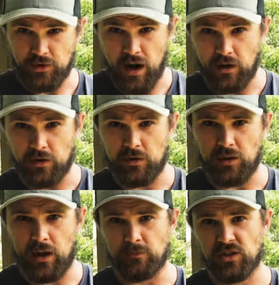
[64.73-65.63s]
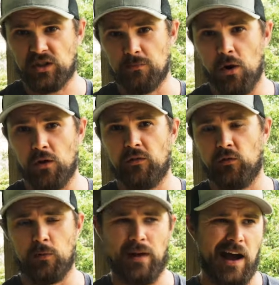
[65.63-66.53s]
Traeger, let them smoke
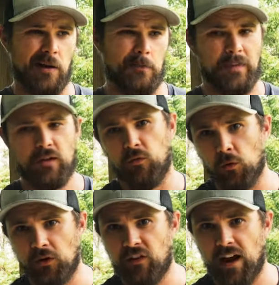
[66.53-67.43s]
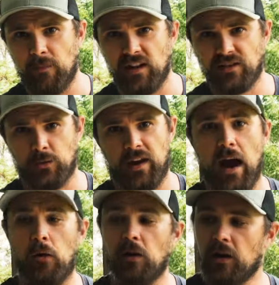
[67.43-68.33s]
for about 45 minutes to an
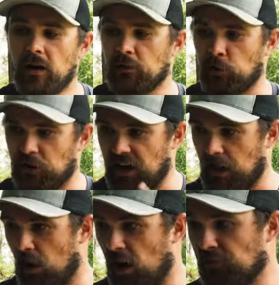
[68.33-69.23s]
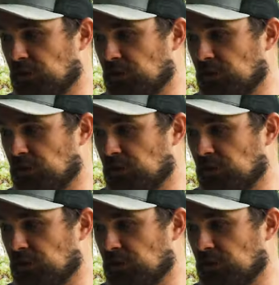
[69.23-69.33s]
hour. We're gonna take them off the